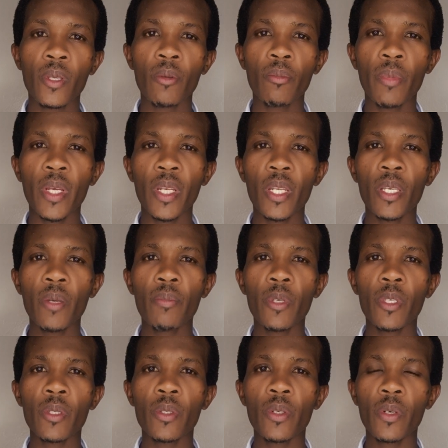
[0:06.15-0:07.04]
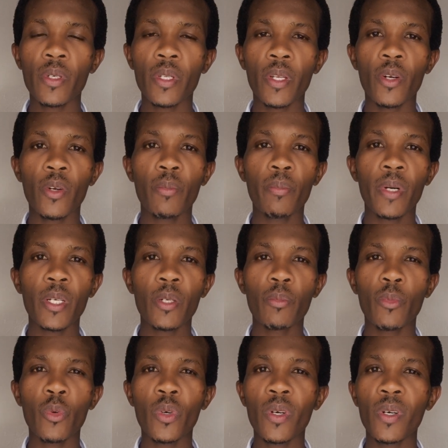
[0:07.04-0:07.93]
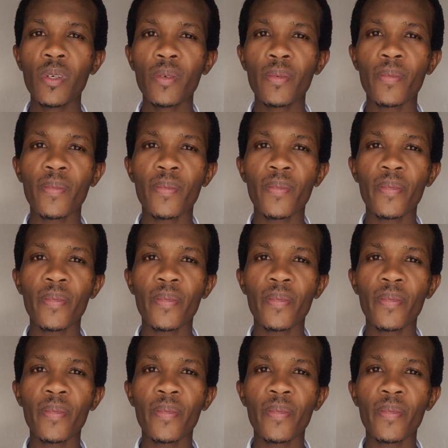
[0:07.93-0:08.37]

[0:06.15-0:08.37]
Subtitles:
My name is Dr. Robert Mugo.